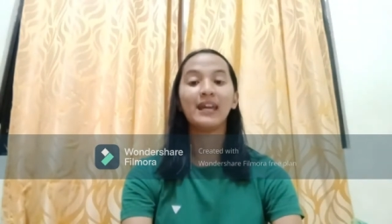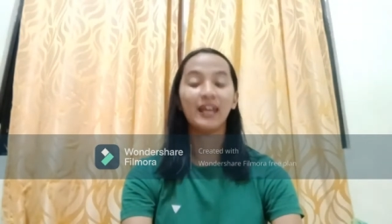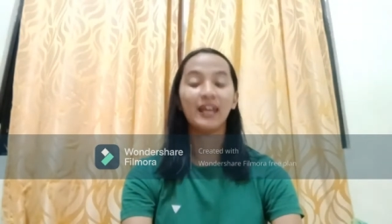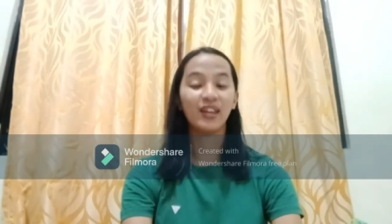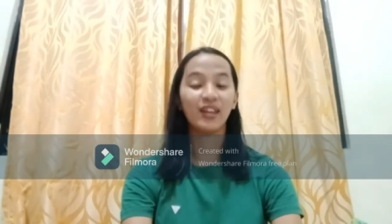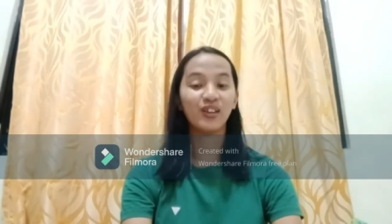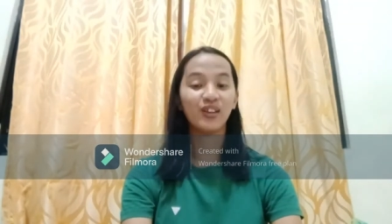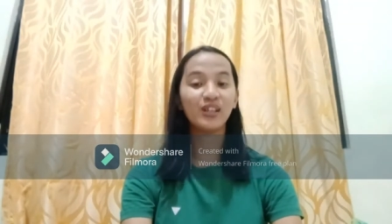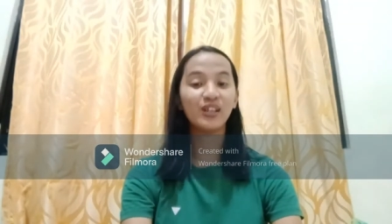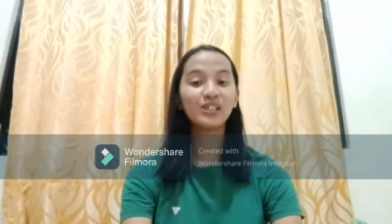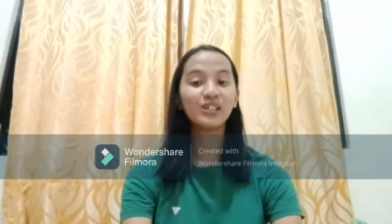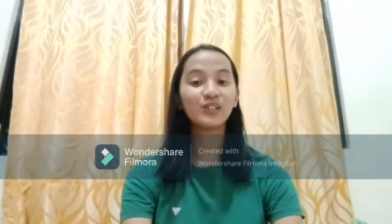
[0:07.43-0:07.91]

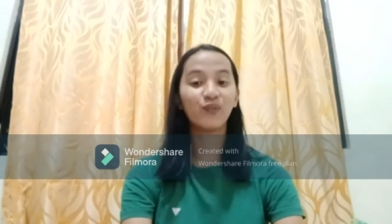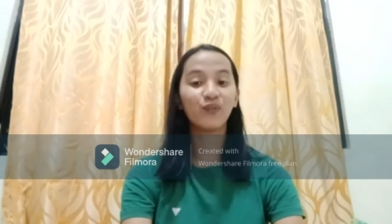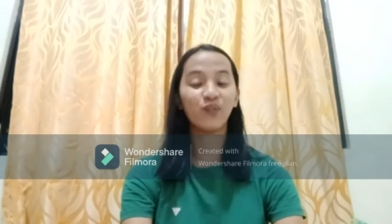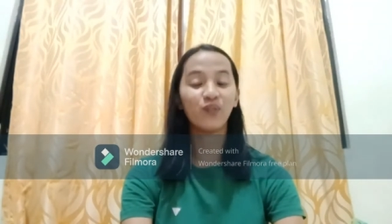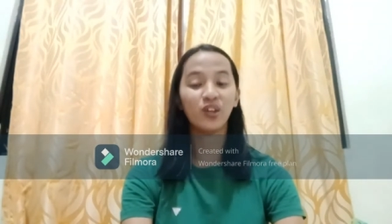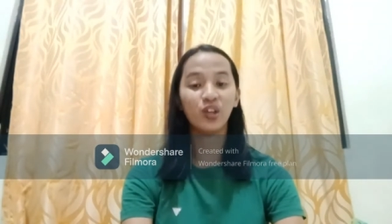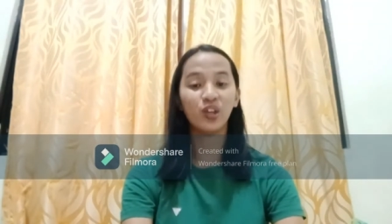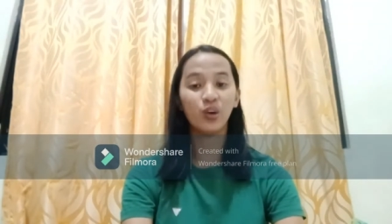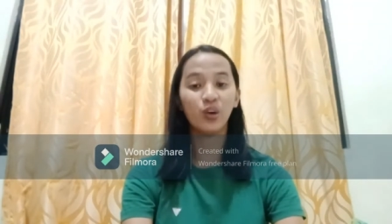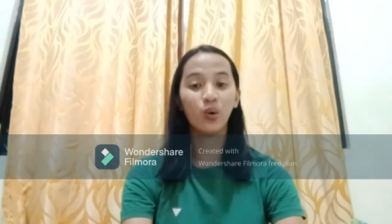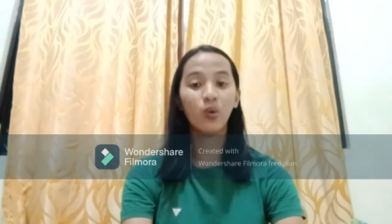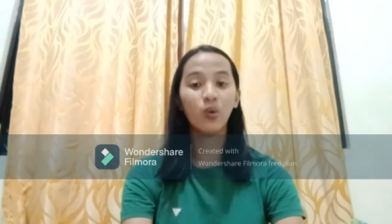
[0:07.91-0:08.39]
In this
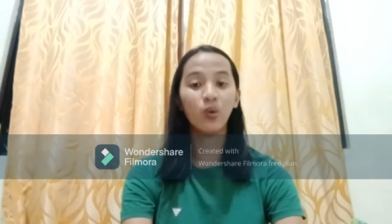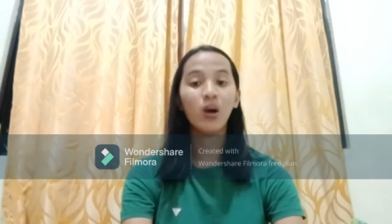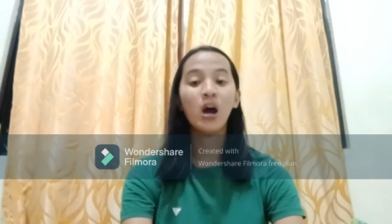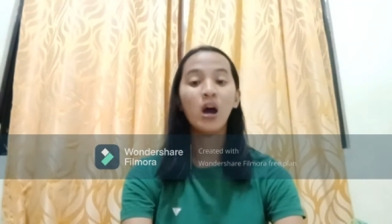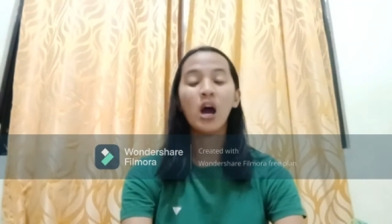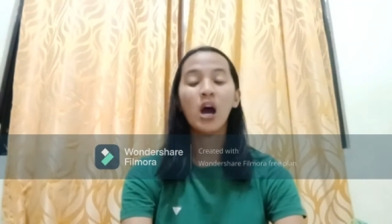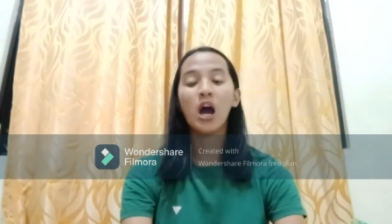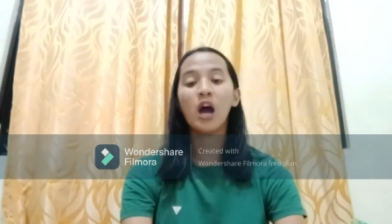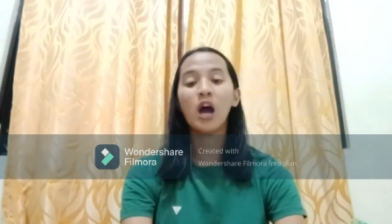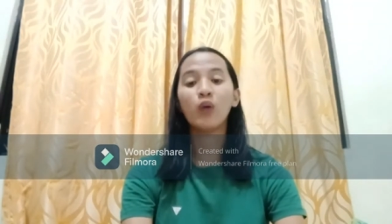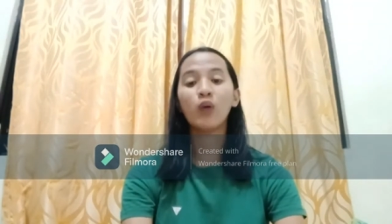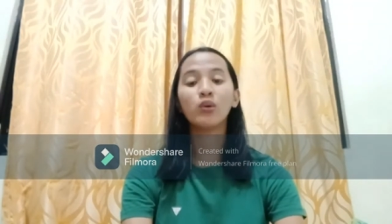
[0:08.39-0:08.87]
video,
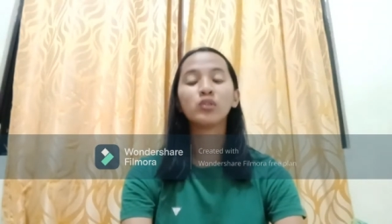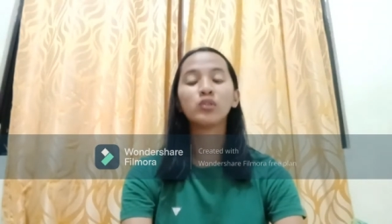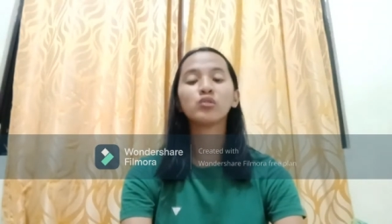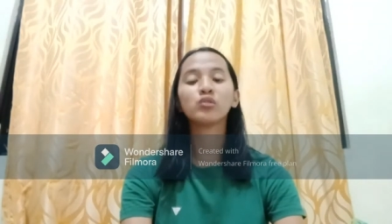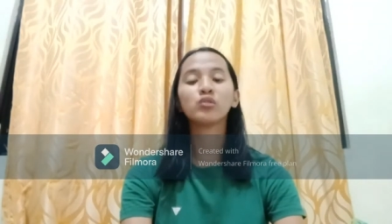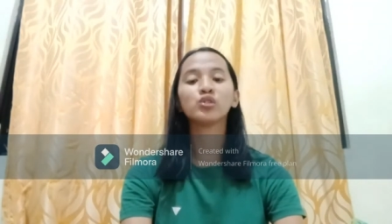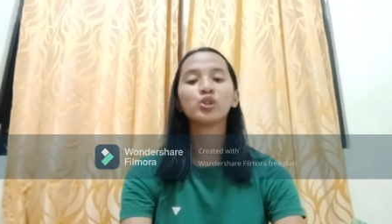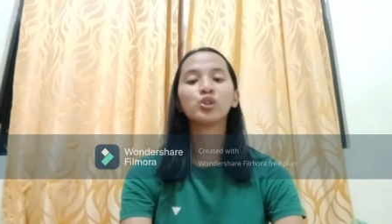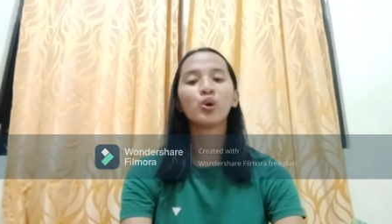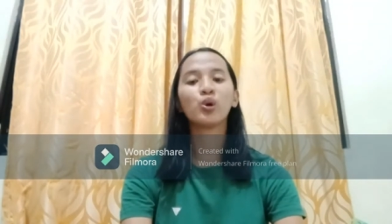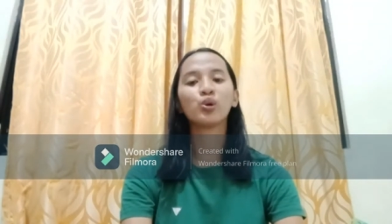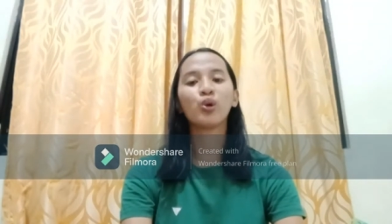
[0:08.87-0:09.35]
I want to
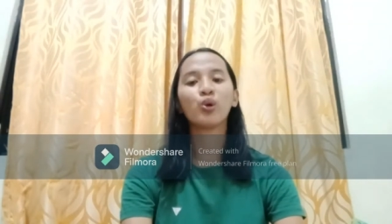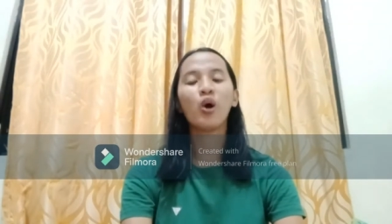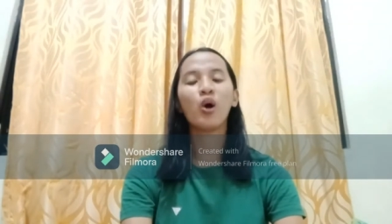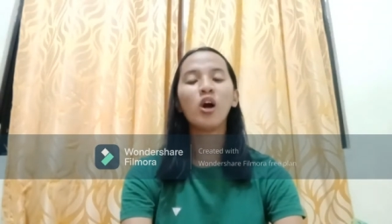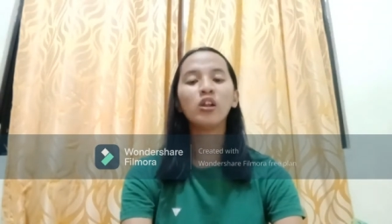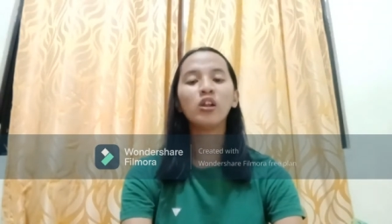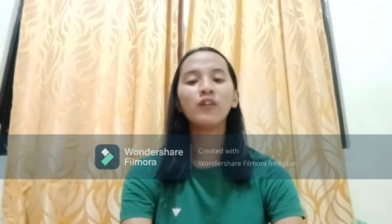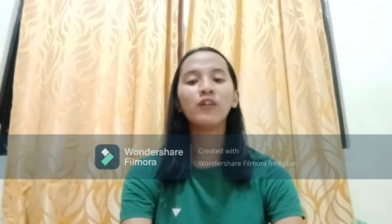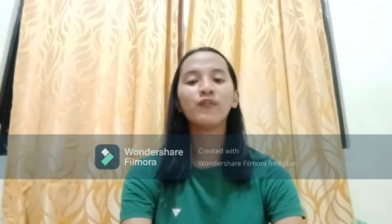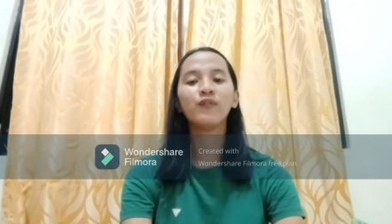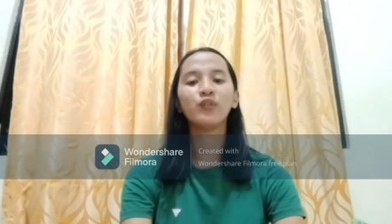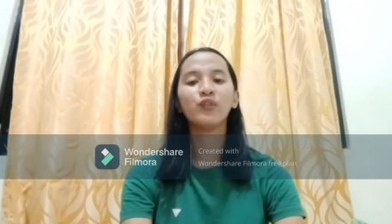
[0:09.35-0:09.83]
show to
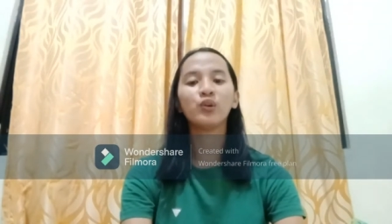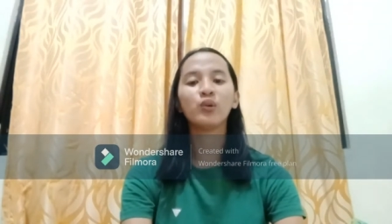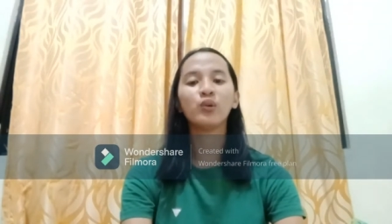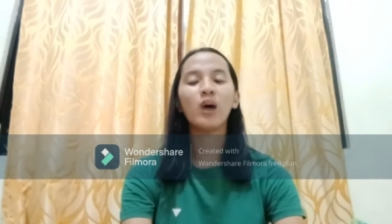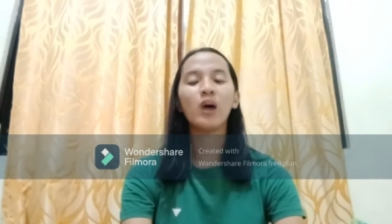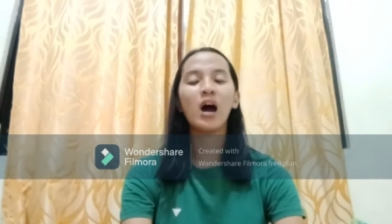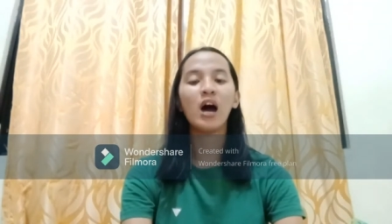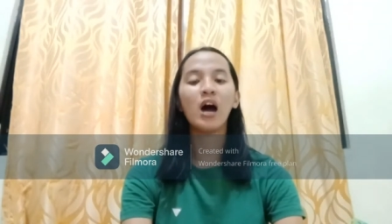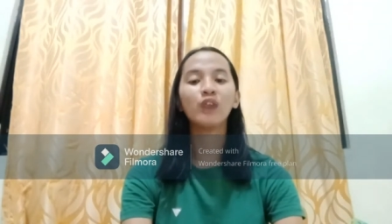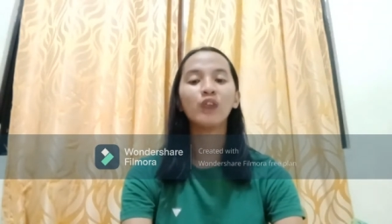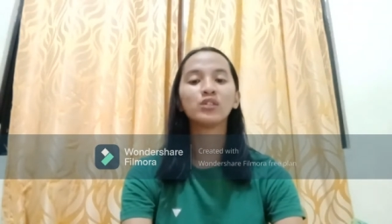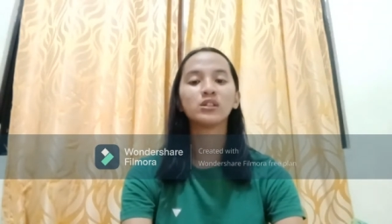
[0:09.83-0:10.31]
all of you
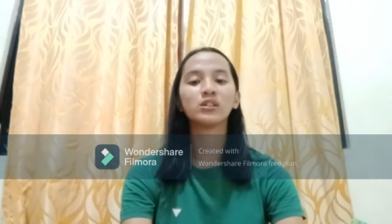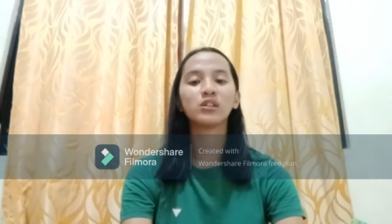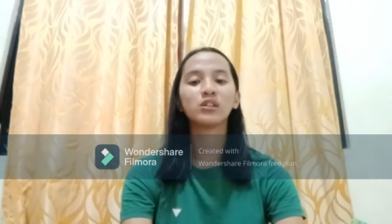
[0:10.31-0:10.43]
how the